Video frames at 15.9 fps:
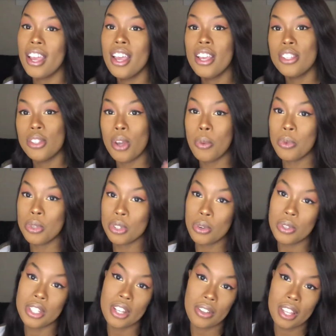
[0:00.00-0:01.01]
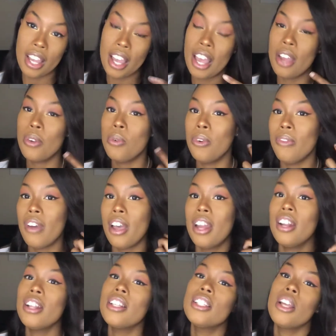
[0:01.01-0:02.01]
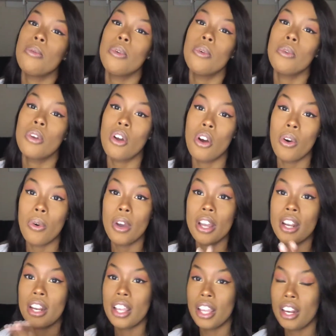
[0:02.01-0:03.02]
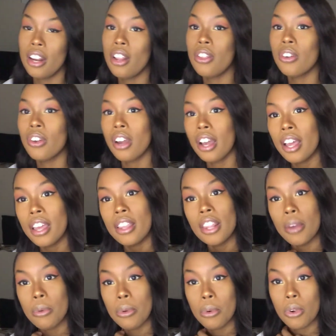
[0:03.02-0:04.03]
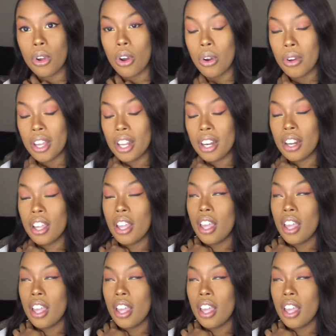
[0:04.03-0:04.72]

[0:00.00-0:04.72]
So I went to go tell the guy who invited us that we were going, and another guy that we were going.